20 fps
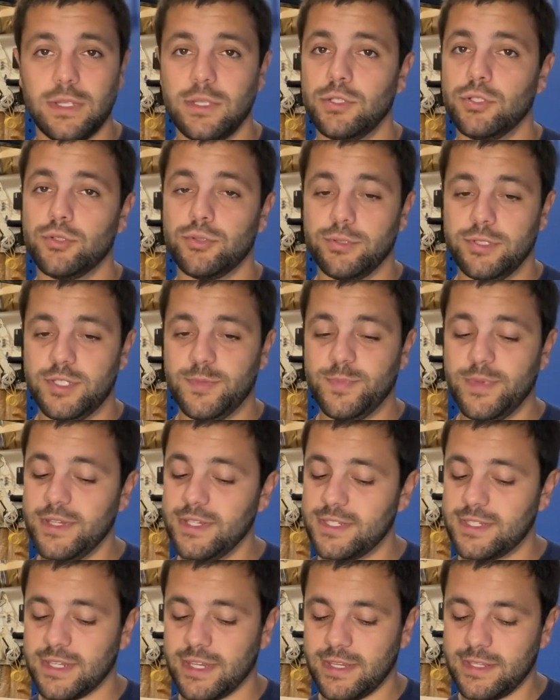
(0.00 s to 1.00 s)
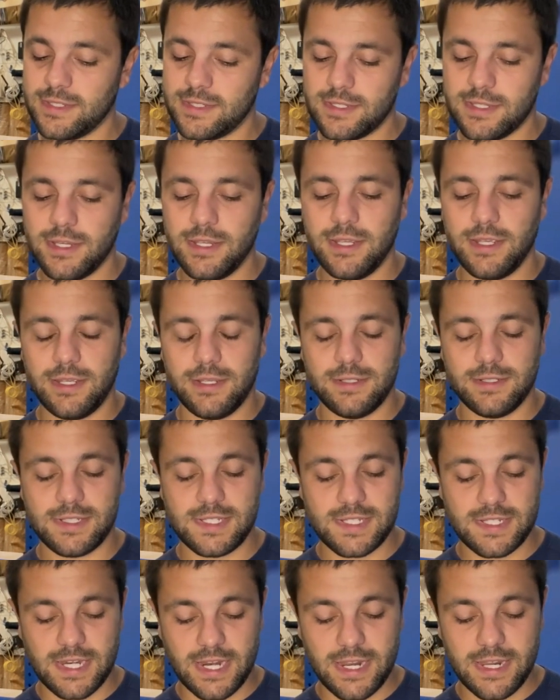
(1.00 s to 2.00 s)
Choice B says
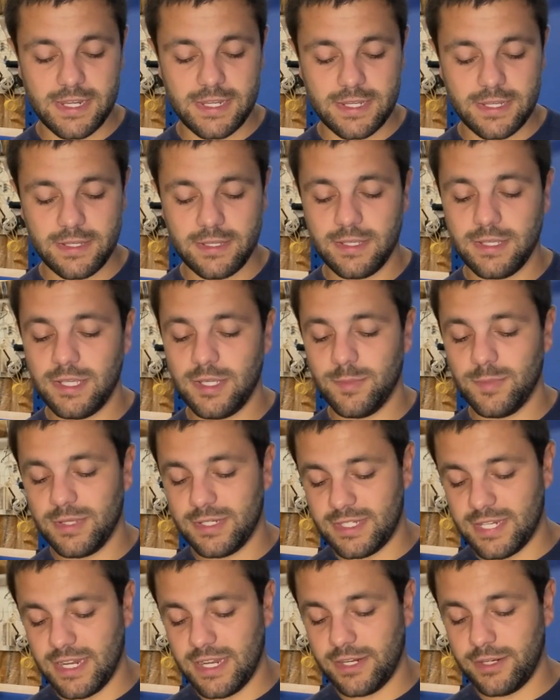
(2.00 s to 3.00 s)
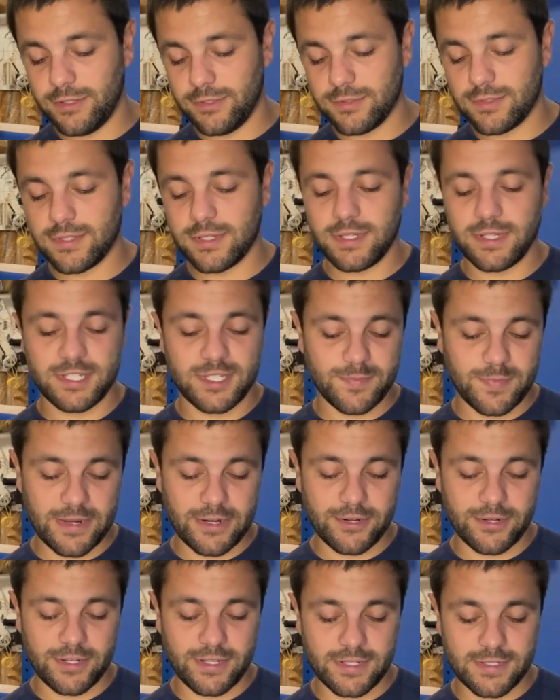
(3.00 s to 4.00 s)
steak, potatoes,
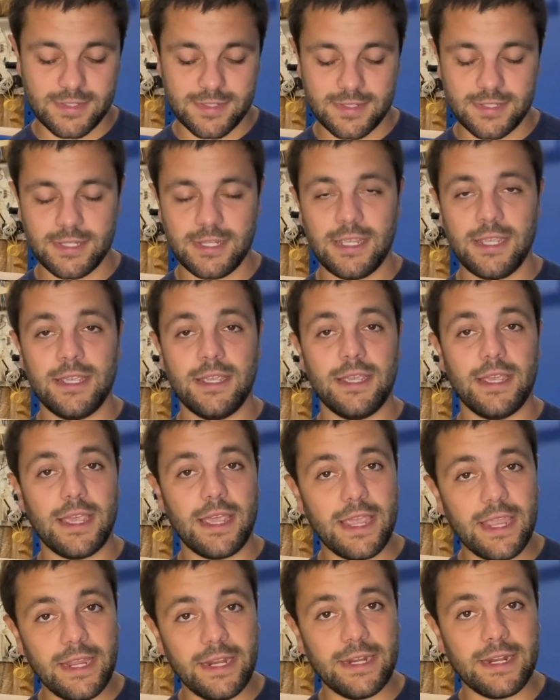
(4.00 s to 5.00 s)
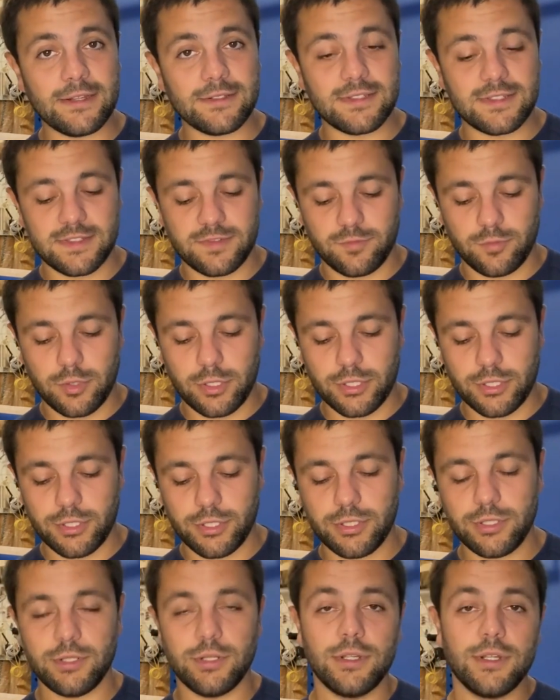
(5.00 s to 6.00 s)
asparagus, eight ounces of
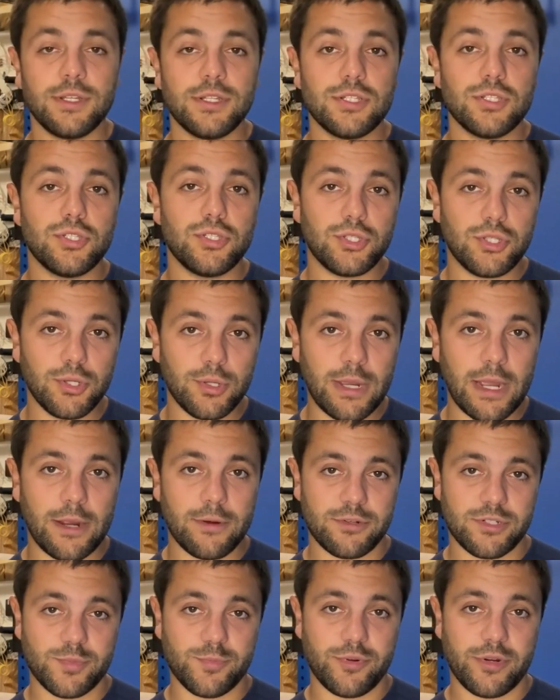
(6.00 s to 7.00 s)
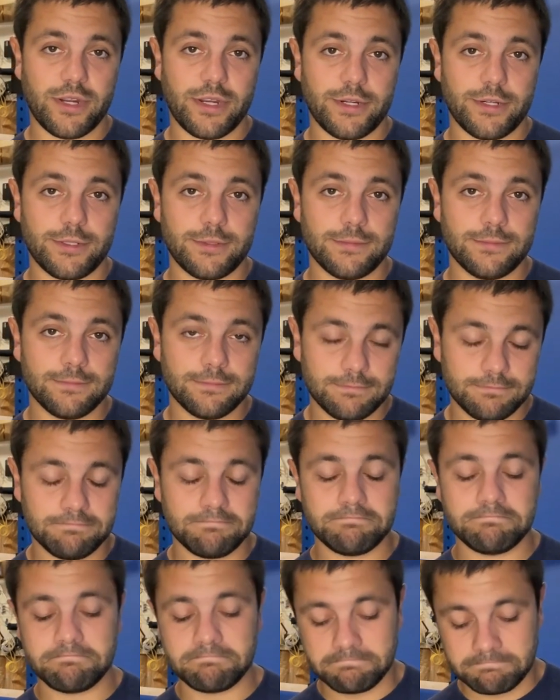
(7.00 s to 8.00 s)
water, two hours prior.
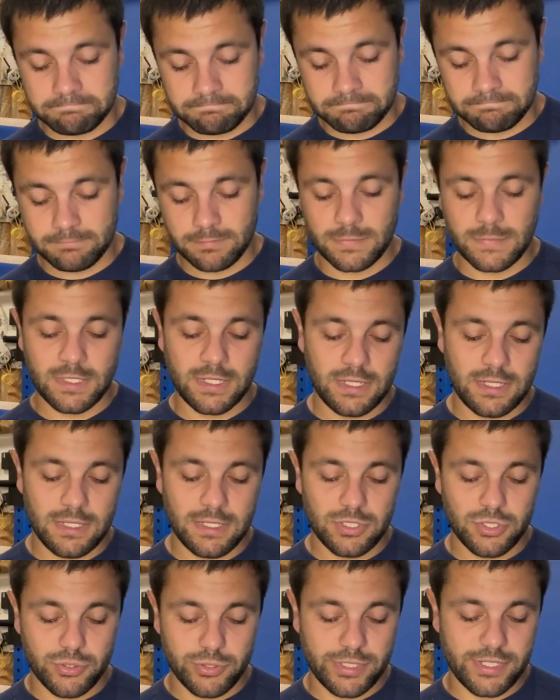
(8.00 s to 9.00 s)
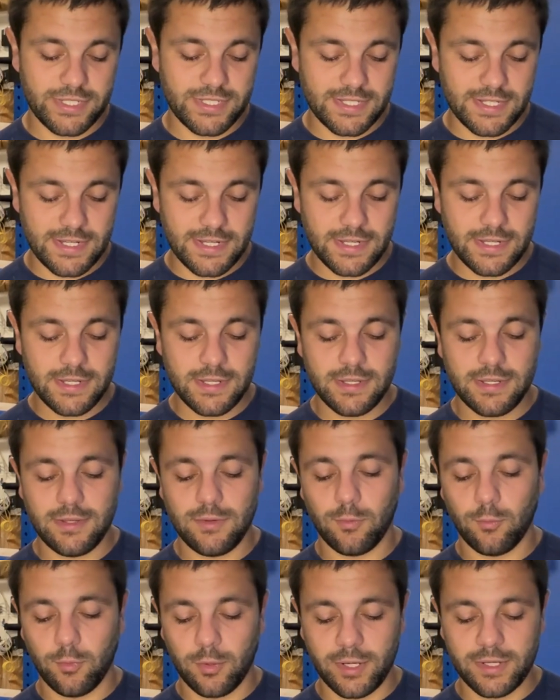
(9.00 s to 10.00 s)
Choice C,
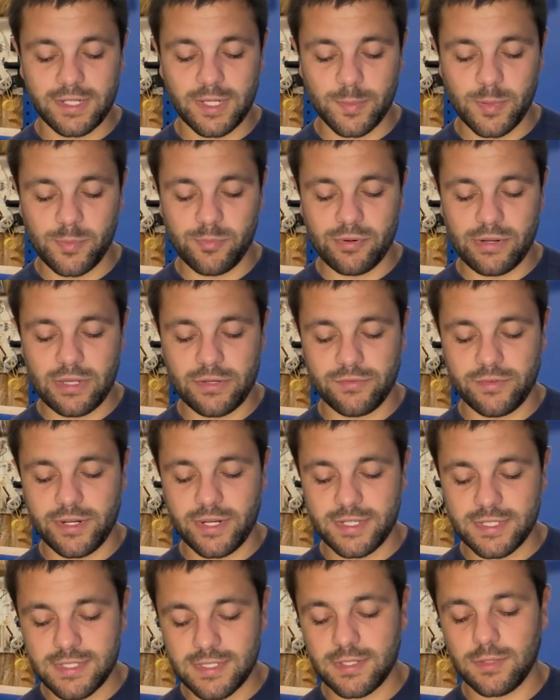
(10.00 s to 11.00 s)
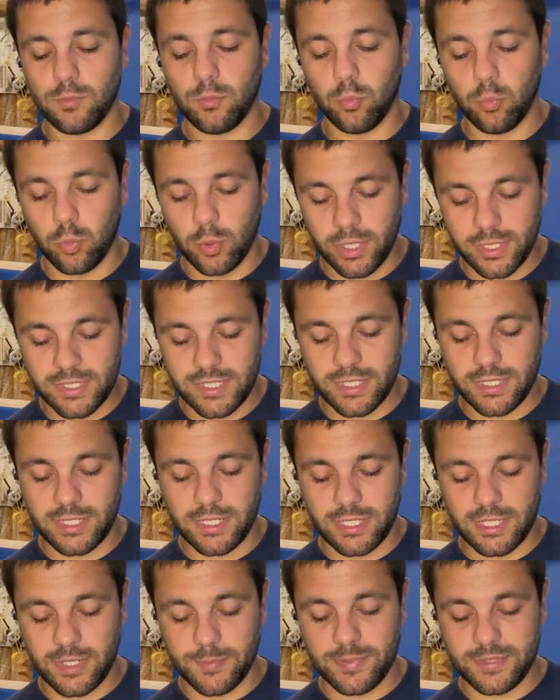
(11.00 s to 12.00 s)
one cup of brown rice, one
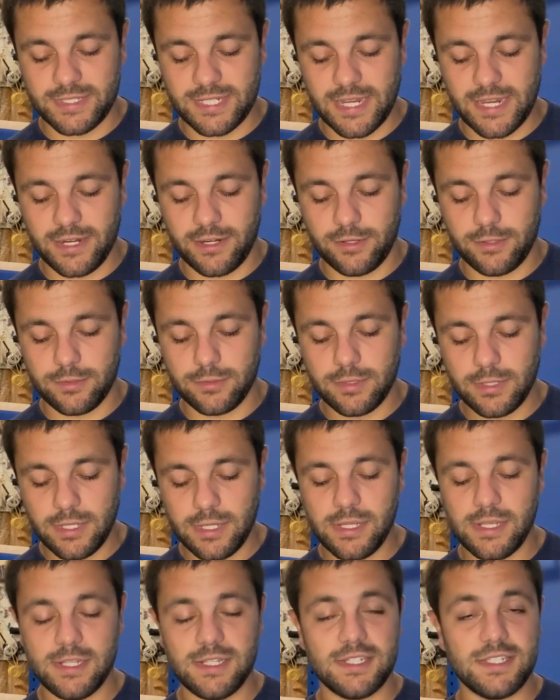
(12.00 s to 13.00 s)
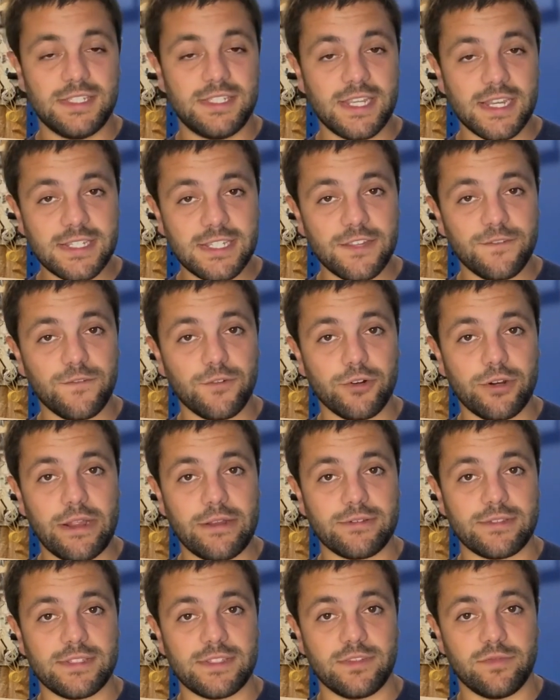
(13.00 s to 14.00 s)
uh, potato, 64
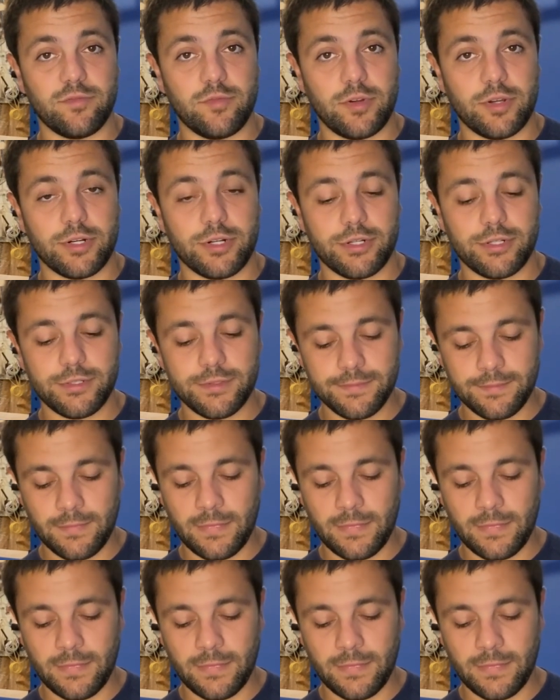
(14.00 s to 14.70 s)
ounces of water,